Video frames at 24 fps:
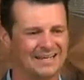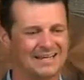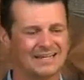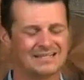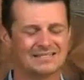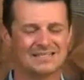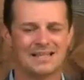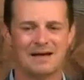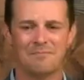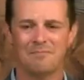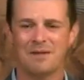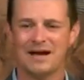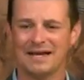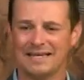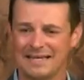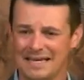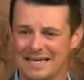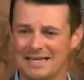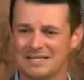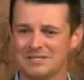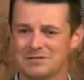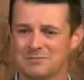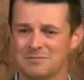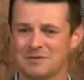is that my
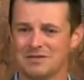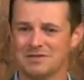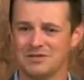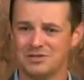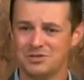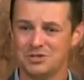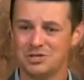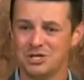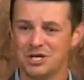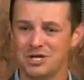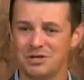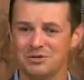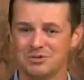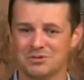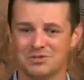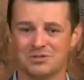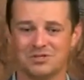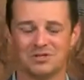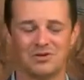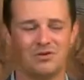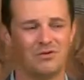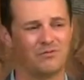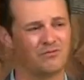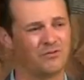kinsmen, the
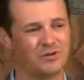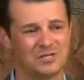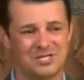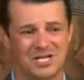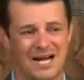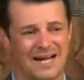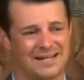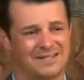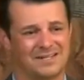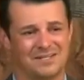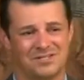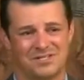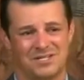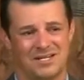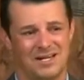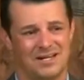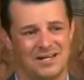Jews who have rejected